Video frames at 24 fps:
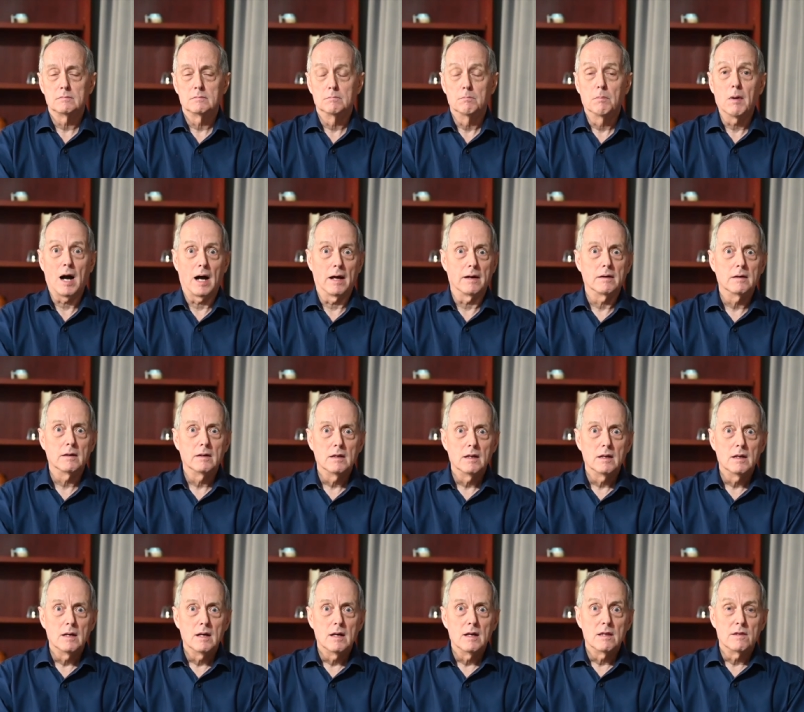But
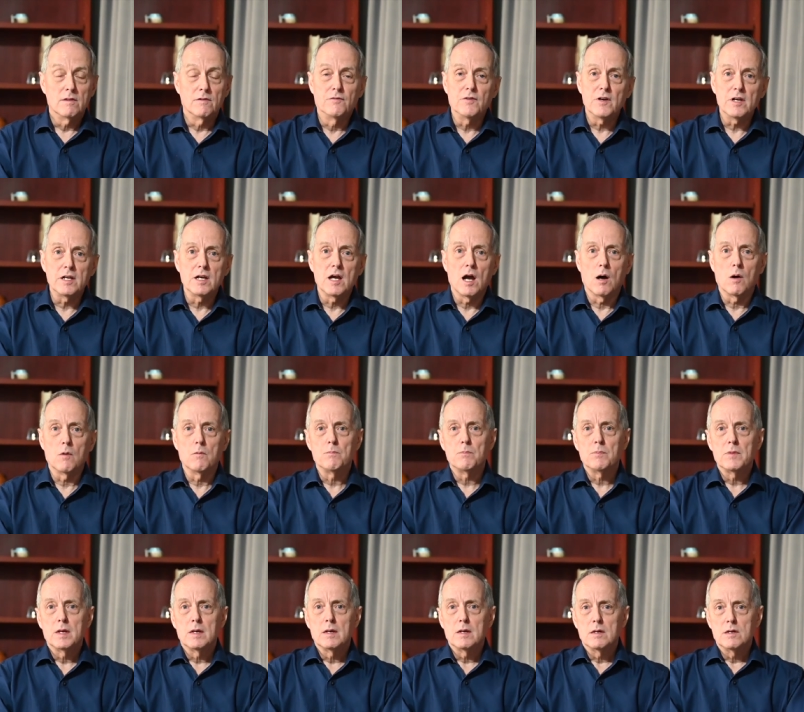the
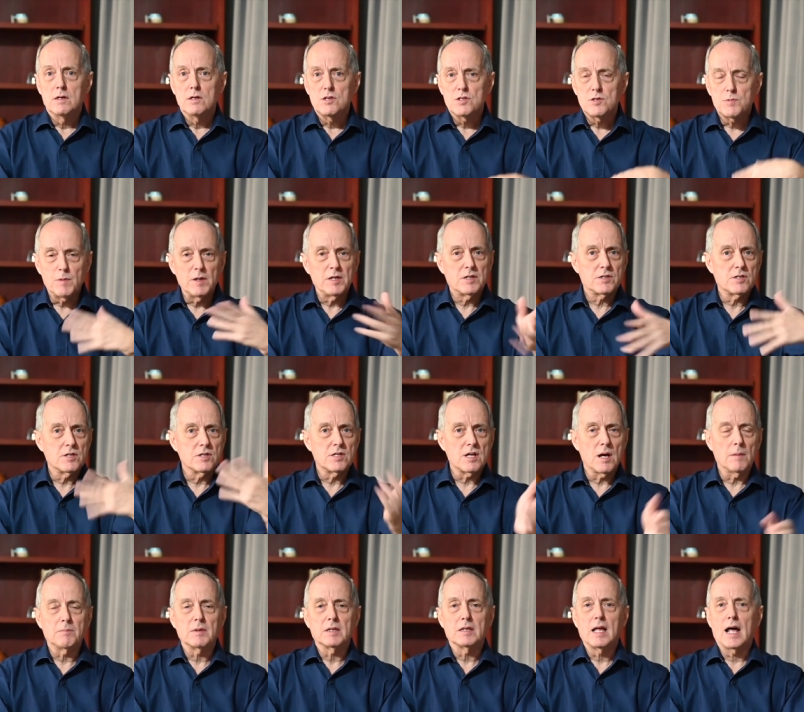video speaks to
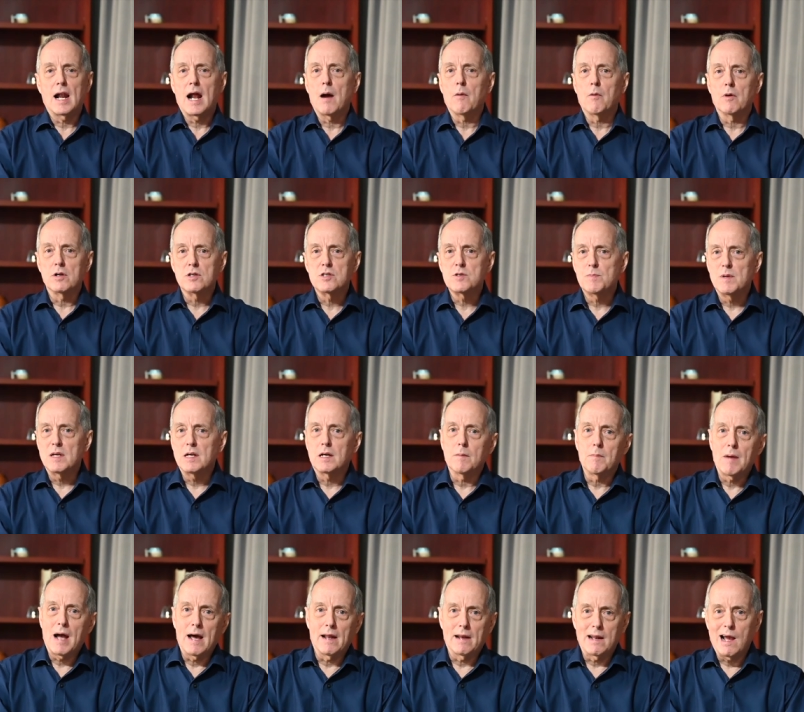something that I want to speak
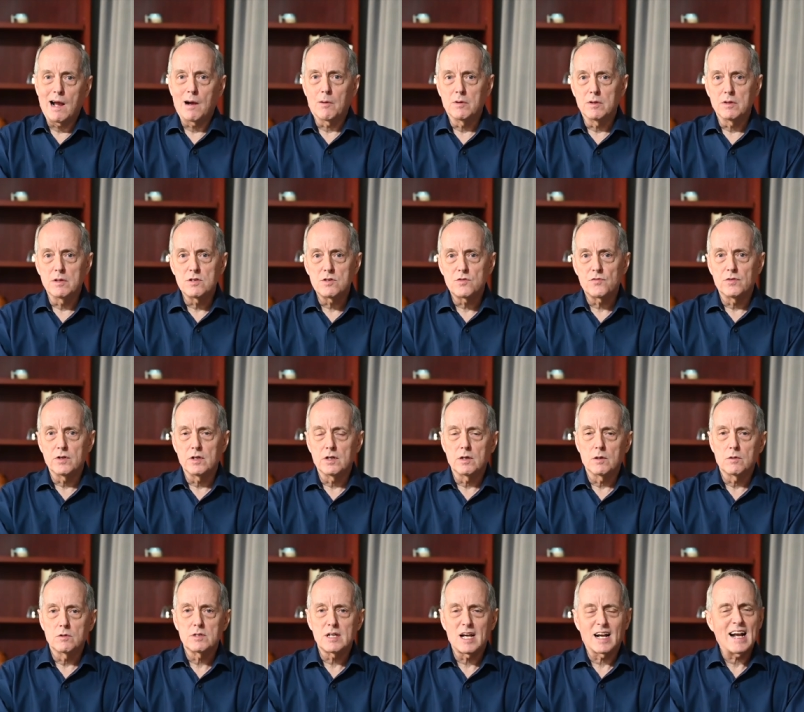about now in this
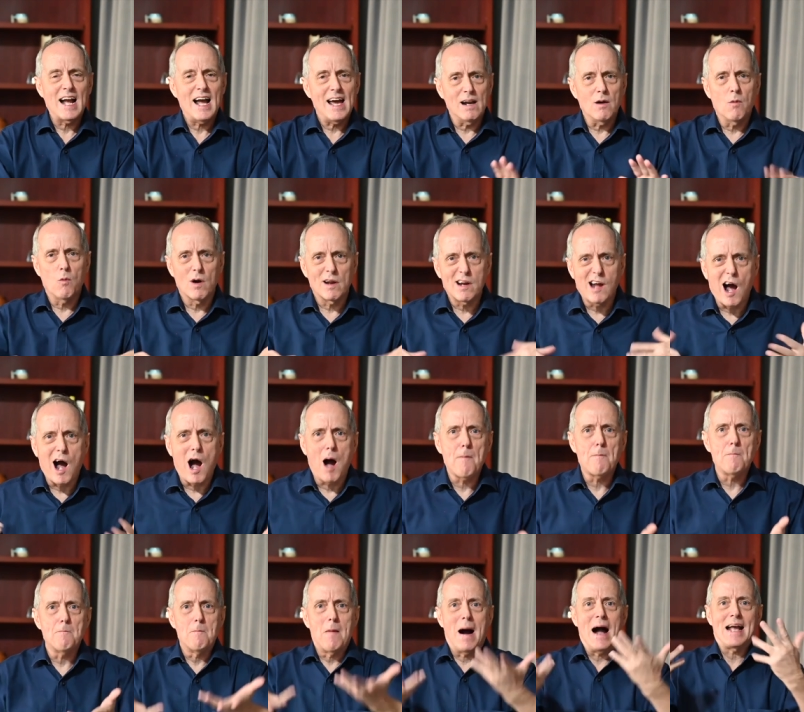video, is I kind of want to
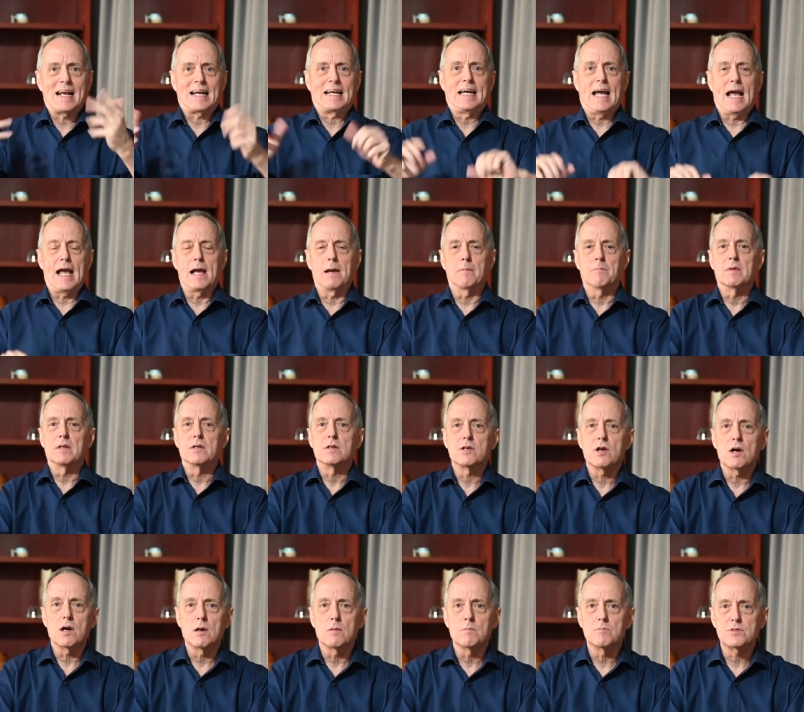up my game in
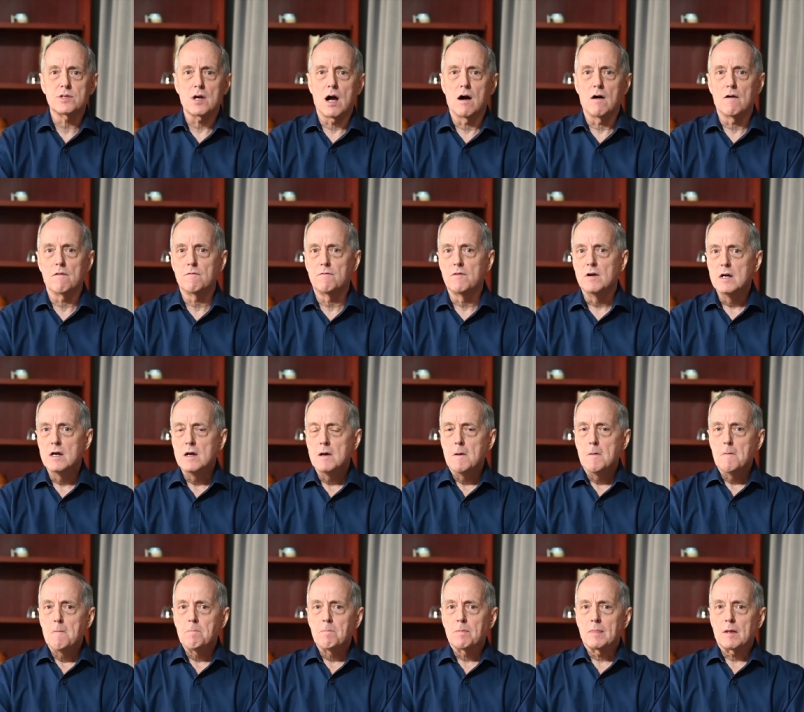terms of
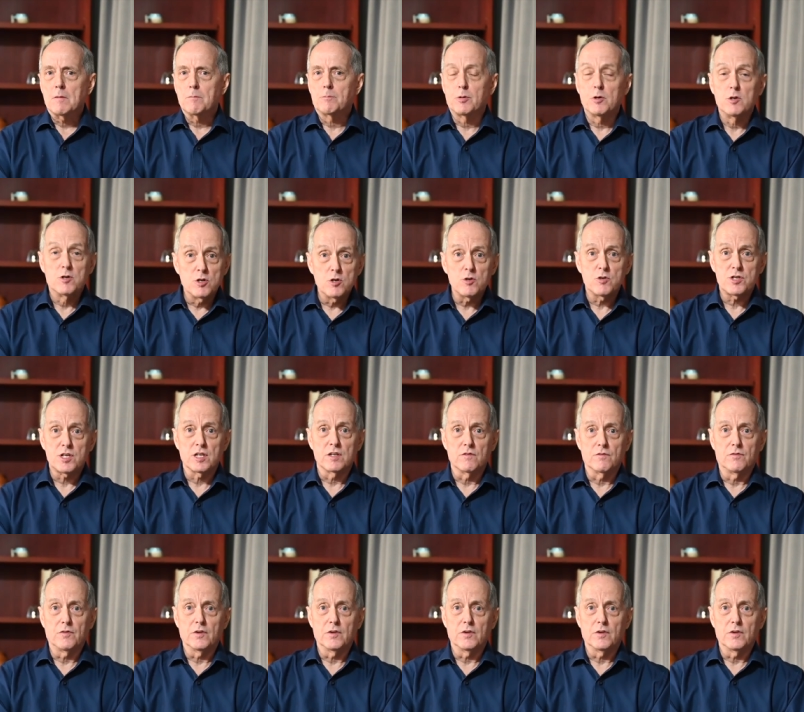producing